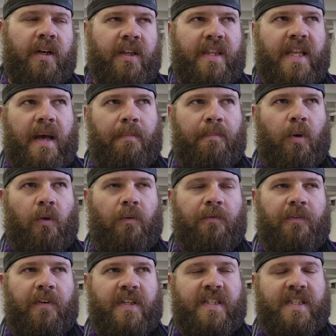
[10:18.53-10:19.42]
that
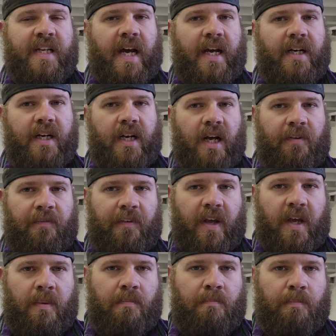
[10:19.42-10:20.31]
bolt fits tight enough
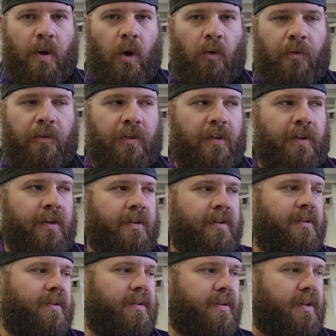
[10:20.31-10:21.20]
in both
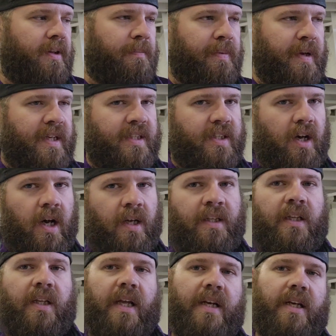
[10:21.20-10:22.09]
the piece
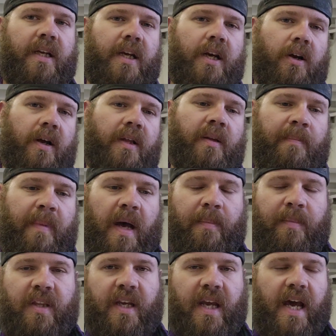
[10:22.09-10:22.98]
on the landing gear and the
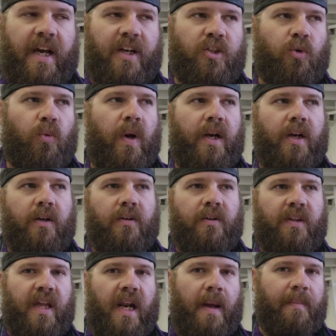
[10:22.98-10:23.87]
bottom of the
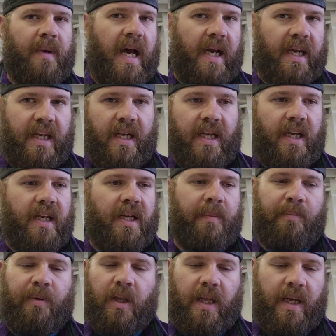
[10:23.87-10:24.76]
actuator that I'm not getting
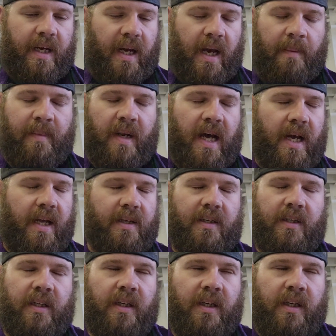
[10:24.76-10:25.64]
any play.
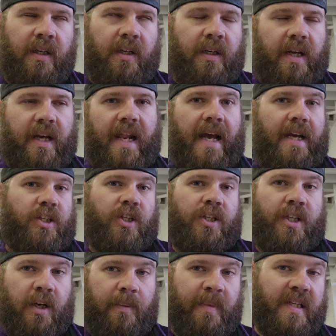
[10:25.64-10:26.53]
It
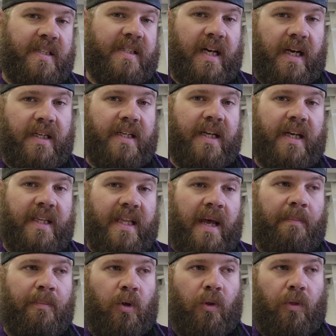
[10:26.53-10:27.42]
actually took me a second to get
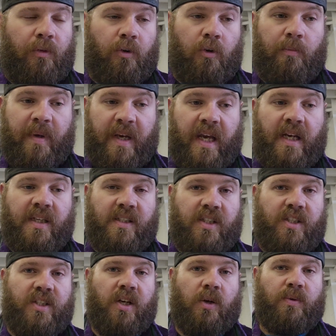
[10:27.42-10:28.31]
that bolt through because
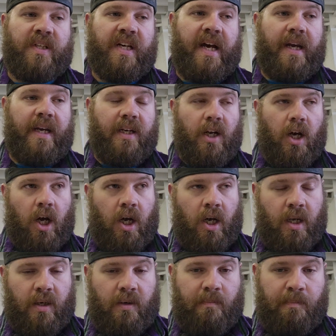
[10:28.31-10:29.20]
it's so tight
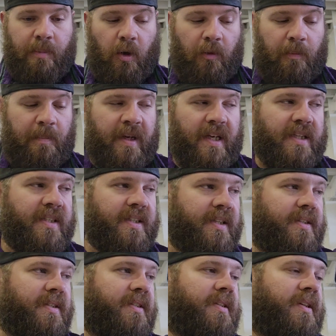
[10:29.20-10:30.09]
on both
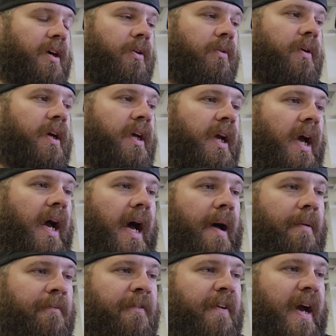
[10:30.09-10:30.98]
pieces. So
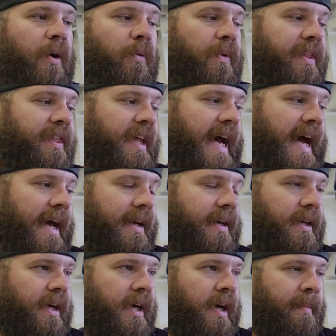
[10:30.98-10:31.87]
I'm fine with
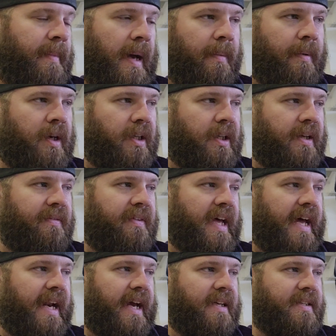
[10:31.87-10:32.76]
that. I'm going to leave
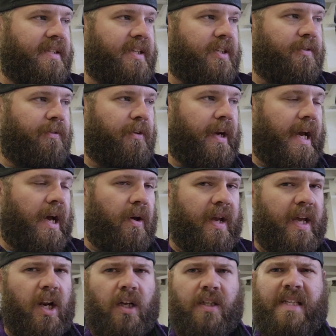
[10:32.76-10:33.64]
that as is for now.
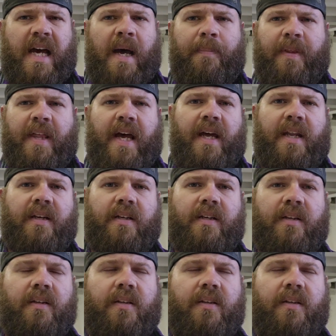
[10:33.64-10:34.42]
And on top of that,